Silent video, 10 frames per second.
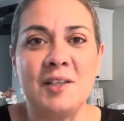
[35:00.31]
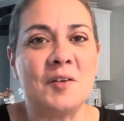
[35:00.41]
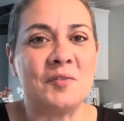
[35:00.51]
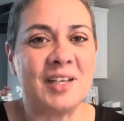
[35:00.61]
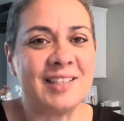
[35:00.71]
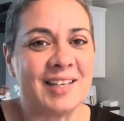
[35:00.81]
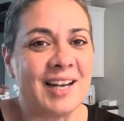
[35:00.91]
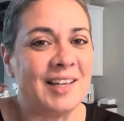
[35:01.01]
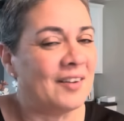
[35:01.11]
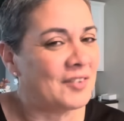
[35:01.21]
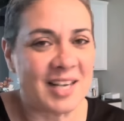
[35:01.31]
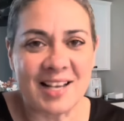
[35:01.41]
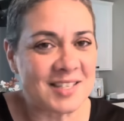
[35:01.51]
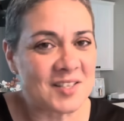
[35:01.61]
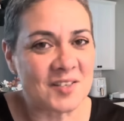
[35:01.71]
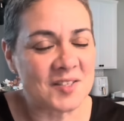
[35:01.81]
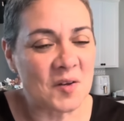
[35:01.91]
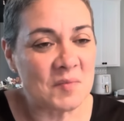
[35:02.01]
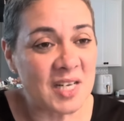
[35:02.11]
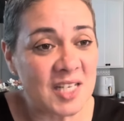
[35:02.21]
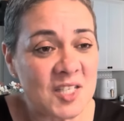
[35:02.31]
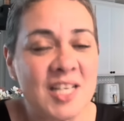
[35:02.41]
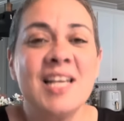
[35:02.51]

Don't forget that I love you guys so, so much.